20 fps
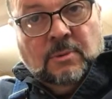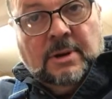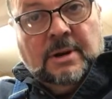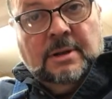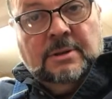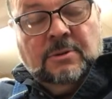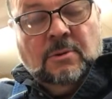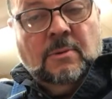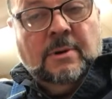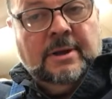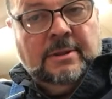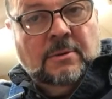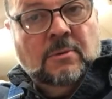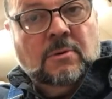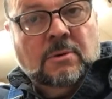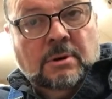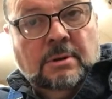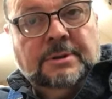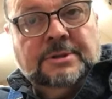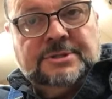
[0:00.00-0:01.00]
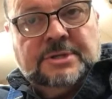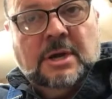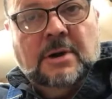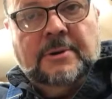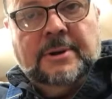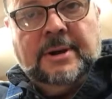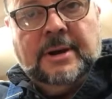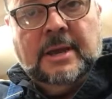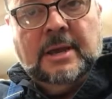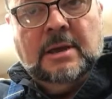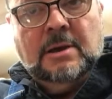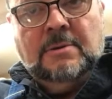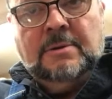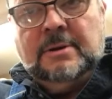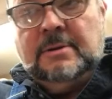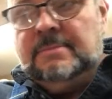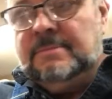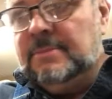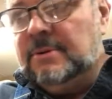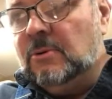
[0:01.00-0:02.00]
the way the world is going now
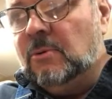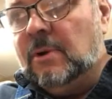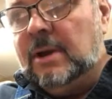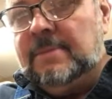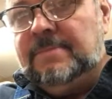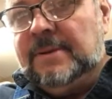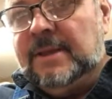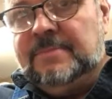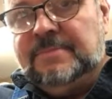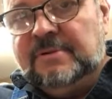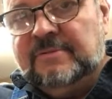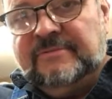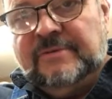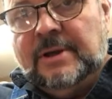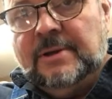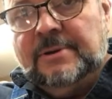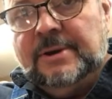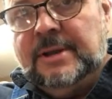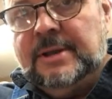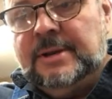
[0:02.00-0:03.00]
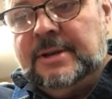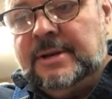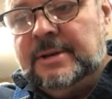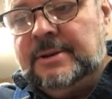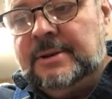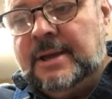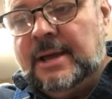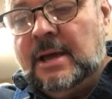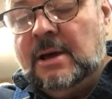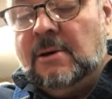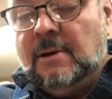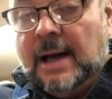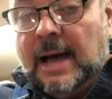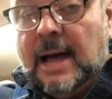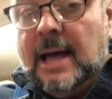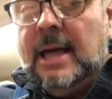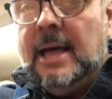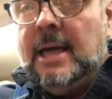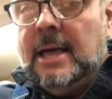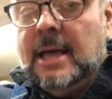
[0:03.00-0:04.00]
and the way people voted, and how
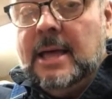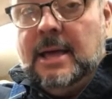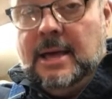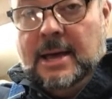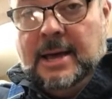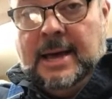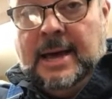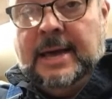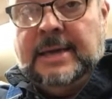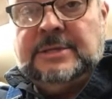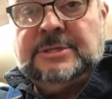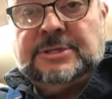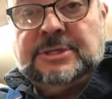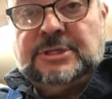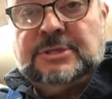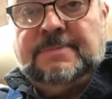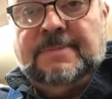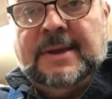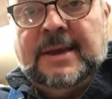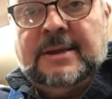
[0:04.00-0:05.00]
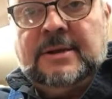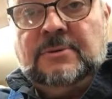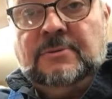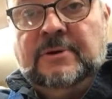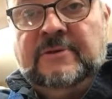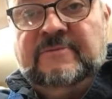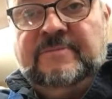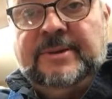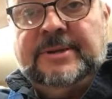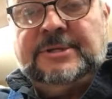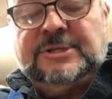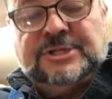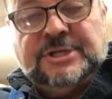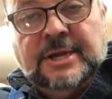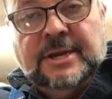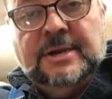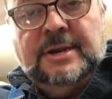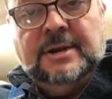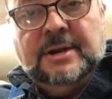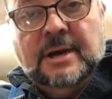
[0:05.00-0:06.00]
I suspect we've been
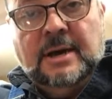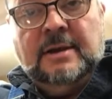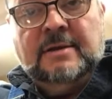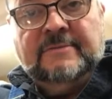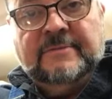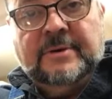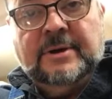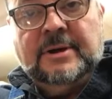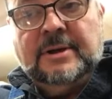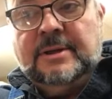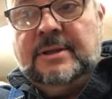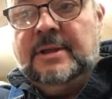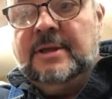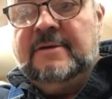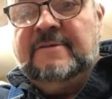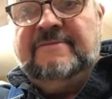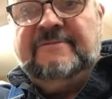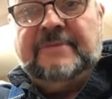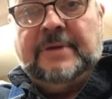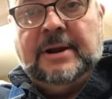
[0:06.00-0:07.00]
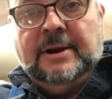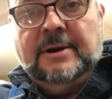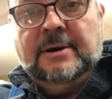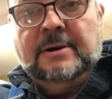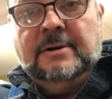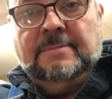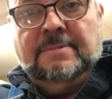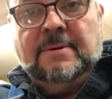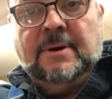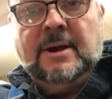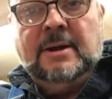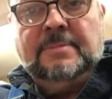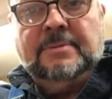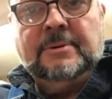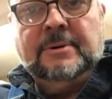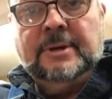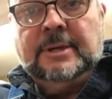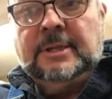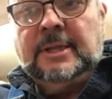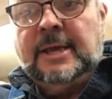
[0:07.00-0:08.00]
cheated out of a fair and proper
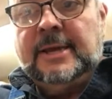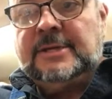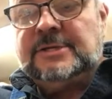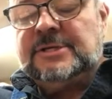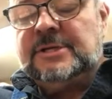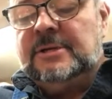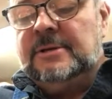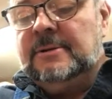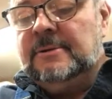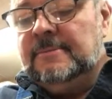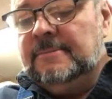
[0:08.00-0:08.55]
election.